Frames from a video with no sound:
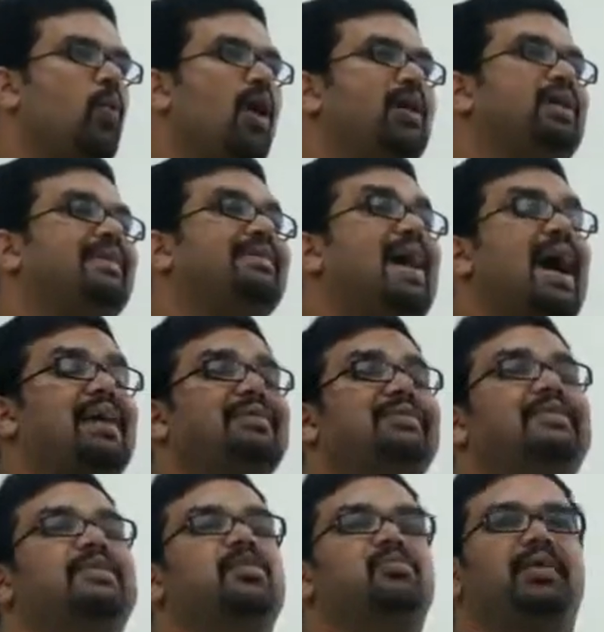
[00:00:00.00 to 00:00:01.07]
One is
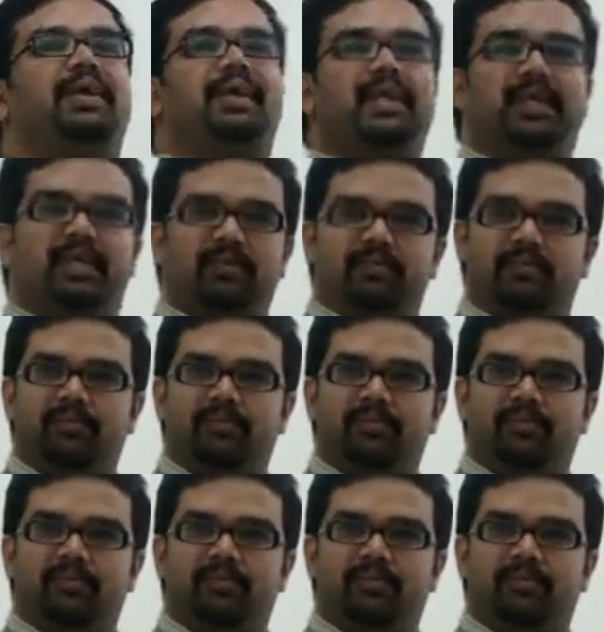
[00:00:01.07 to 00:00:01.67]
accessibility.